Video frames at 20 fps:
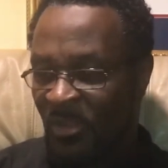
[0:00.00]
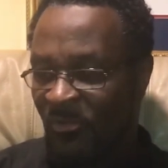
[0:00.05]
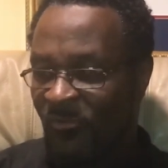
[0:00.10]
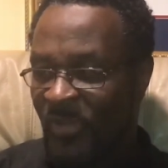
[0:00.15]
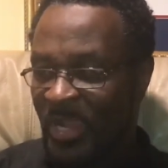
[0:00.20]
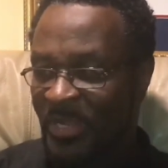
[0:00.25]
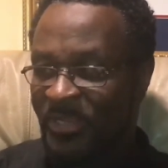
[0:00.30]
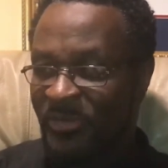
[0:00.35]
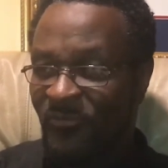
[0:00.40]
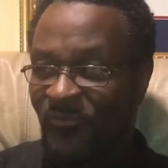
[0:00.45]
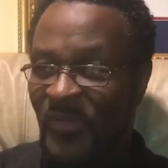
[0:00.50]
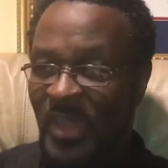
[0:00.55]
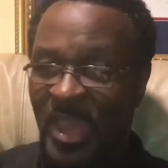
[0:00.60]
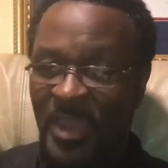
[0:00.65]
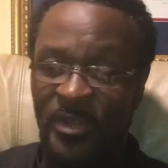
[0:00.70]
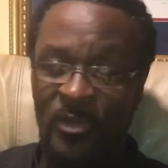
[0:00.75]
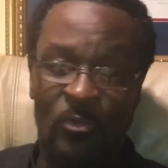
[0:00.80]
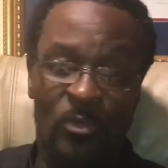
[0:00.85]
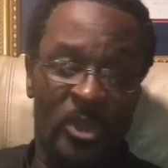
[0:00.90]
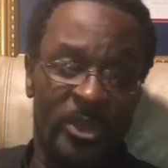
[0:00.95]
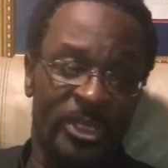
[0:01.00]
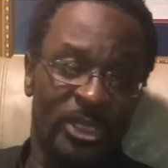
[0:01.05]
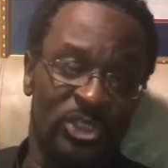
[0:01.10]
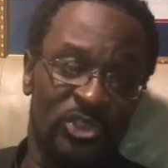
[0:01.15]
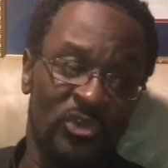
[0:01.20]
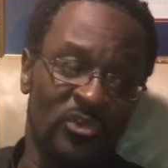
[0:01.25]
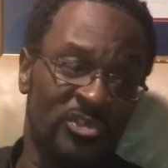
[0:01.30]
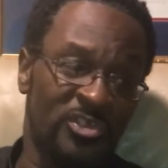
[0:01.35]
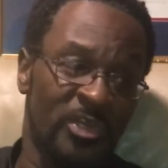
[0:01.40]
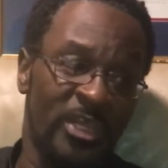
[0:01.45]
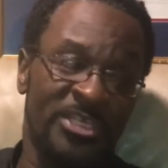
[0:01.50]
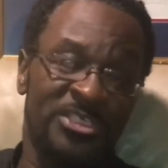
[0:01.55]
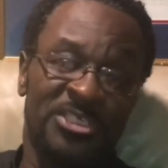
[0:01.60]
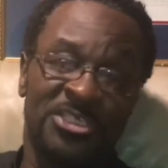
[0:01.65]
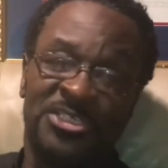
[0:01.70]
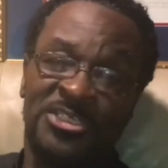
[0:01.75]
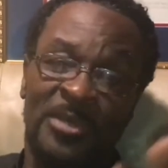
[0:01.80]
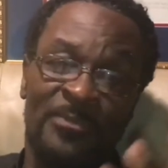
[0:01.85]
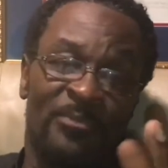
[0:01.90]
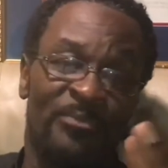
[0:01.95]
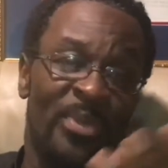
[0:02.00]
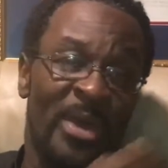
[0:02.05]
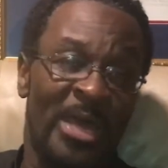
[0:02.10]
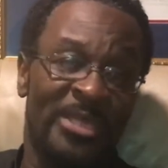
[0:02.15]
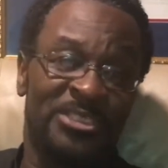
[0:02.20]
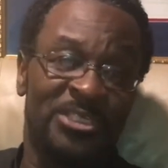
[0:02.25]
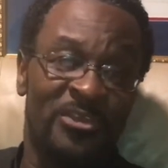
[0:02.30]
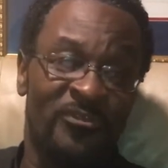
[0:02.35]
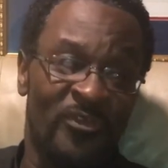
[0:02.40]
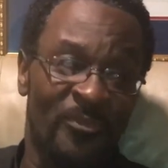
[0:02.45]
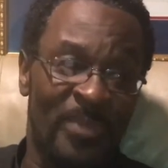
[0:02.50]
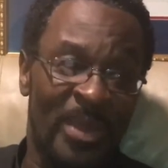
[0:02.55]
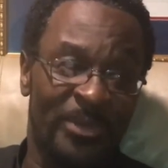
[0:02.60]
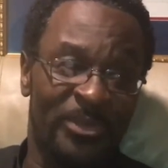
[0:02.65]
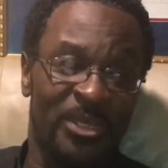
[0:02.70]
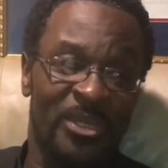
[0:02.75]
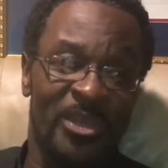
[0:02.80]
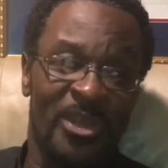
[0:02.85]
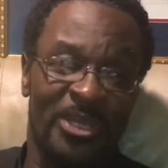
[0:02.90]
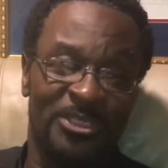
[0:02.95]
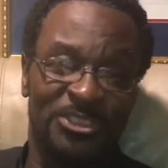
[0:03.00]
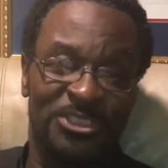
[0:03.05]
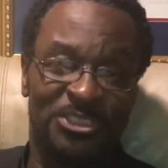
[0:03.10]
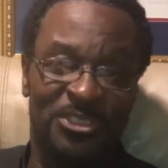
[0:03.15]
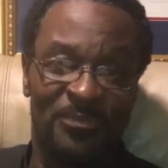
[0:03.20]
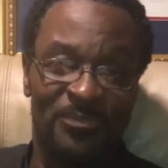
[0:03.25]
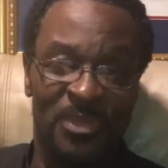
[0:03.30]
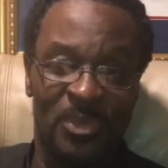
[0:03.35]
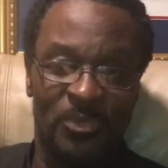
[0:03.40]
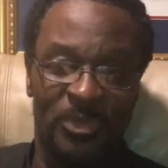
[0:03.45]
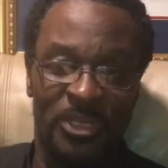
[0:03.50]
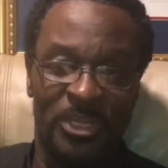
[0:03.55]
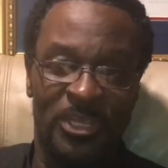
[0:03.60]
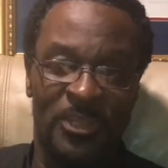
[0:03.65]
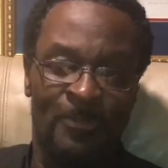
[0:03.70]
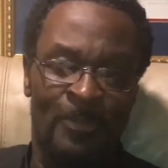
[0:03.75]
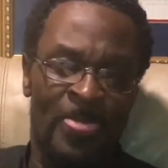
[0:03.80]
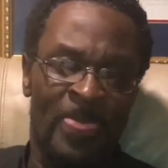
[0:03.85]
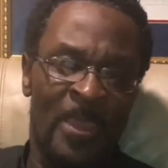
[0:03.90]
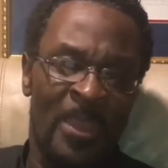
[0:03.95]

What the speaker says: Rightly dividing the word of truth. So that's just something positive about the conscious community.